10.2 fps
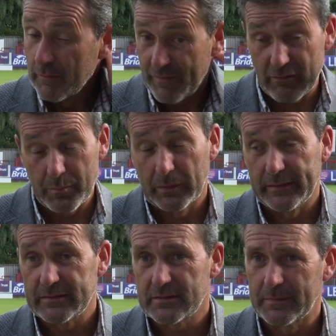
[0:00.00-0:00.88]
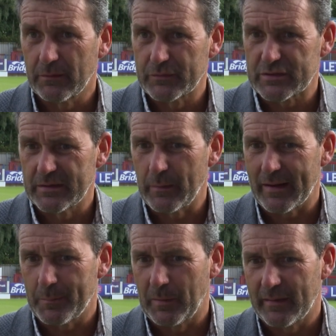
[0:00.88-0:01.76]
Very pleased. I mean, obviously, we
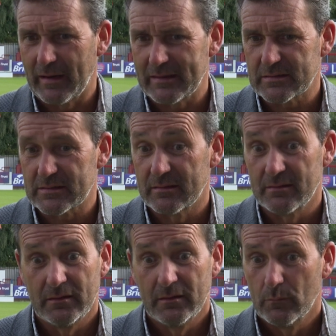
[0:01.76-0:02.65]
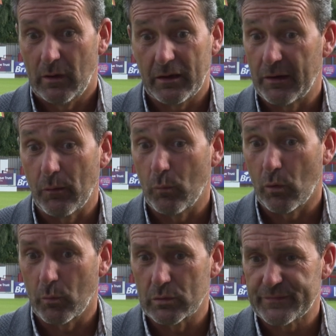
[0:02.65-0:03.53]
had to play the last, I don't know,
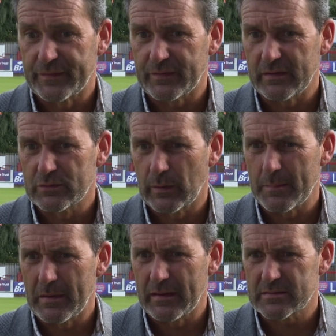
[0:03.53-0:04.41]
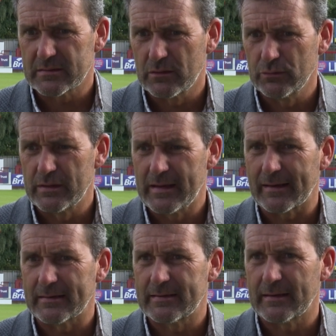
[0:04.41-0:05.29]
what was 15, 20 minutes, including the
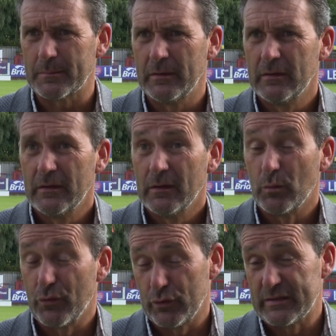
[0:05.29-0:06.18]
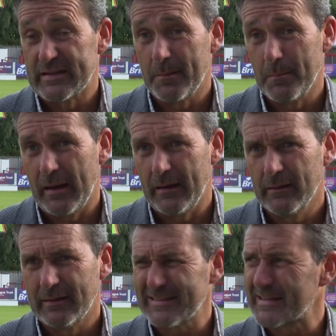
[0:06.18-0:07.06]
added time, with only 10 men.
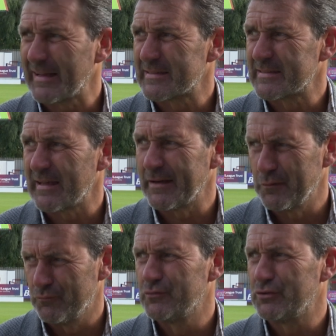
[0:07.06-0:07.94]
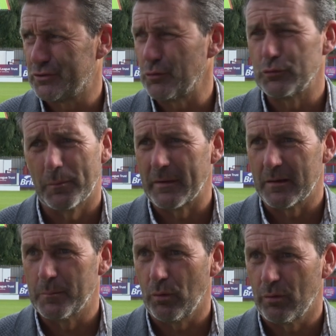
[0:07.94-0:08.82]
And that's against the side who do dominate
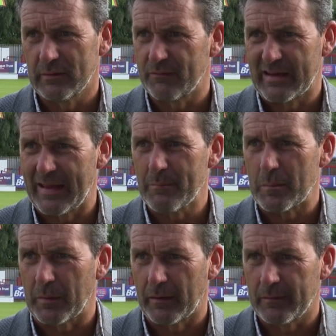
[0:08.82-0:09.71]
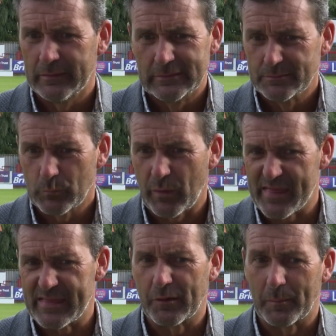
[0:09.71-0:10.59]
the ball in every game they play. Whether
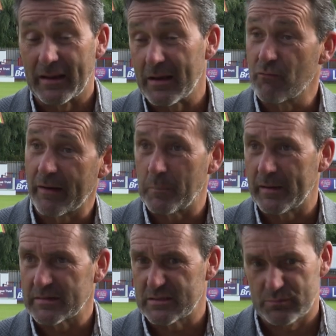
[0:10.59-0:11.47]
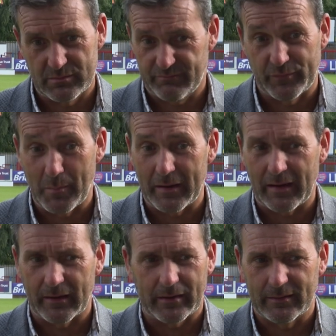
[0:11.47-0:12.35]
they dominate in the right places, for my
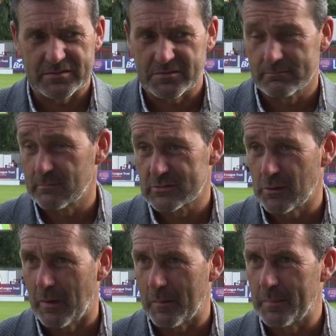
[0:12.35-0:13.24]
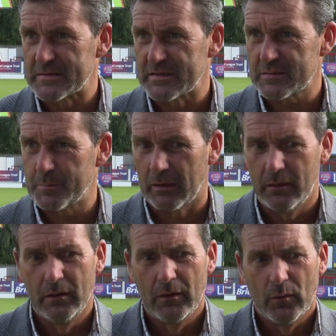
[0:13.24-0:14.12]
liking, is not my business. But
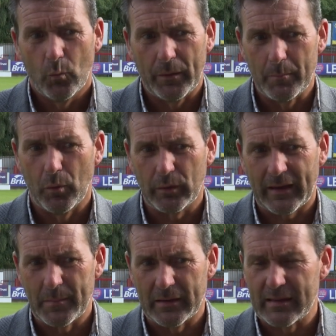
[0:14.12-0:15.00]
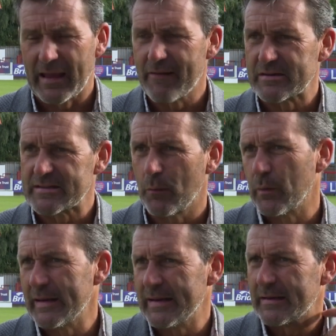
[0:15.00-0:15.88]
when the ball came into the areas that
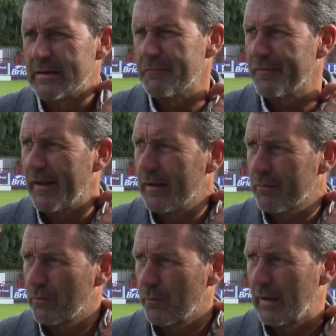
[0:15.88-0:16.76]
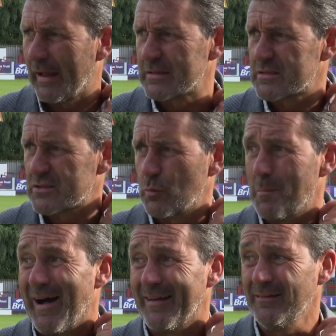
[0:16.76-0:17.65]
we needed to defend, I thought the lads, to a
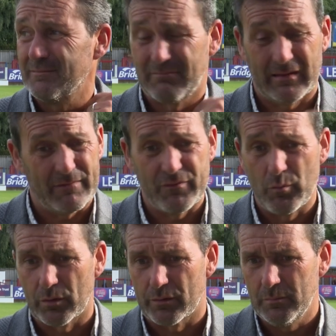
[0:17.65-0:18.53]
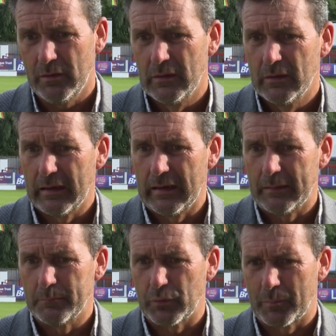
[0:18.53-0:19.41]
man, every one of
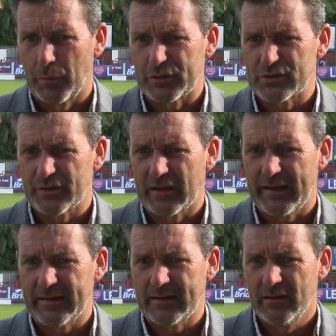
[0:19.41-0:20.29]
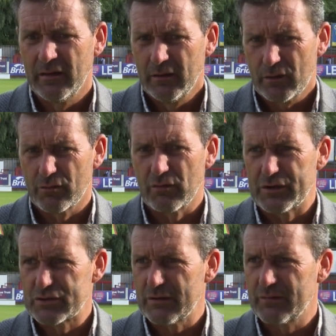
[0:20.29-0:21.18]
them, put their bodies on the line and thoroughly
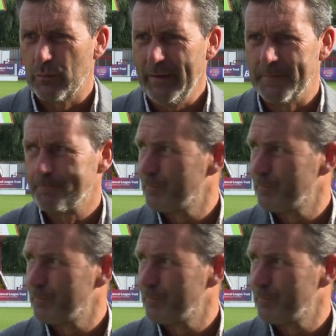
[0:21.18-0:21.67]
deserved the win.